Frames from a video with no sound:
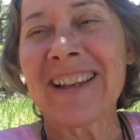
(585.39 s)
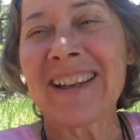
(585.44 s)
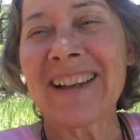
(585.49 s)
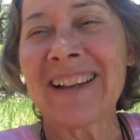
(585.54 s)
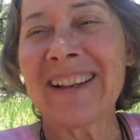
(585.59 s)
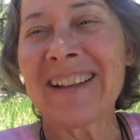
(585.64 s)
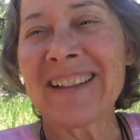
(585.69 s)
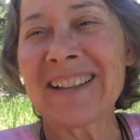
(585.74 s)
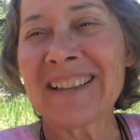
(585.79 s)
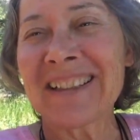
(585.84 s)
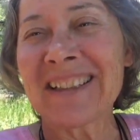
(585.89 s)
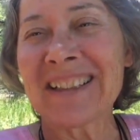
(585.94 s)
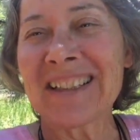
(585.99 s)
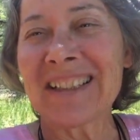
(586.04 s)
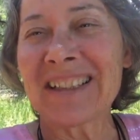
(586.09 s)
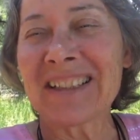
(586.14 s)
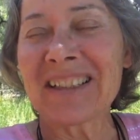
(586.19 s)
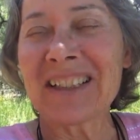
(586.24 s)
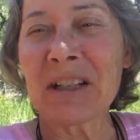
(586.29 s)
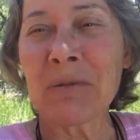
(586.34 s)
and
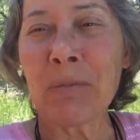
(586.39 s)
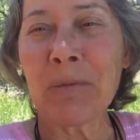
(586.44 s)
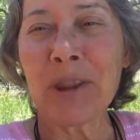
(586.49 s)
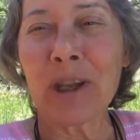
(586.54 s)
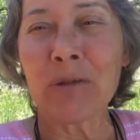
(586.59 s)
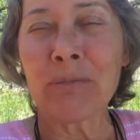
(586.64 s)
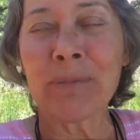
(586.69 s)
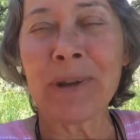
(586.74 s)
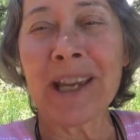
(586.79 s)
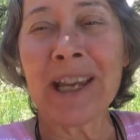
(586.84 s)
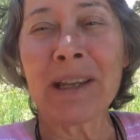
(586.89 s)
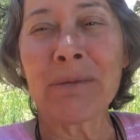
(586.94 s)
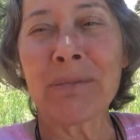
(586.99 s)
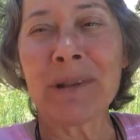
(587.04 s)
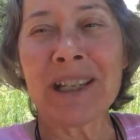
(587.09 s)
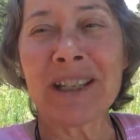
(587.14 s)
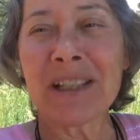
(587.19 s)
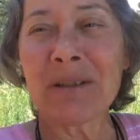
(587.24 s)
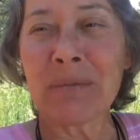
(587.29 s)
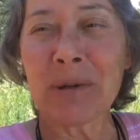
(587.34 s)
uh, some of them may
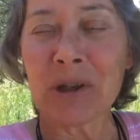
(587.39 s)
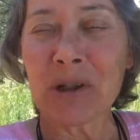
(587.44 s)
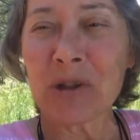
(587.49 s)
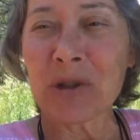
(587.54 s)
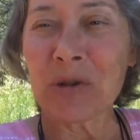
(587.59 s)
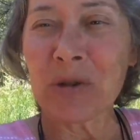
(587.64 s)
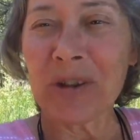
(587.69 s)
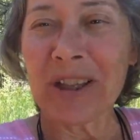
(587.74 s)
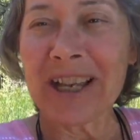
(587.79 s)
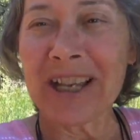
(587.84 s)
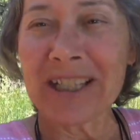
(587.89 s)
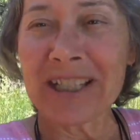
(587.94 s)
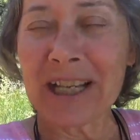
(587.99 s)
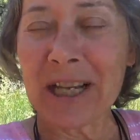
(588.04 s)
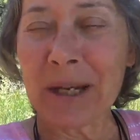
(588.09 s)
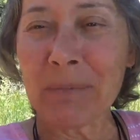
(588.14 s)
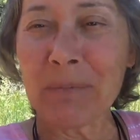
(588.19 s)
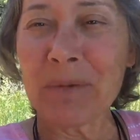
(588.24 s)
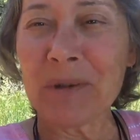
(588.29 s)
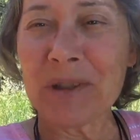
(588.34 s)
be spiritual
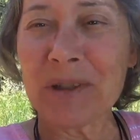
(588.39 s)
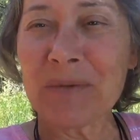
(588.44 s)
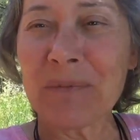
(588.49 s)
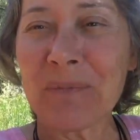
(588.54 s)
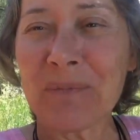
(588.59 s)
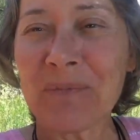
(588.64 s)
adepts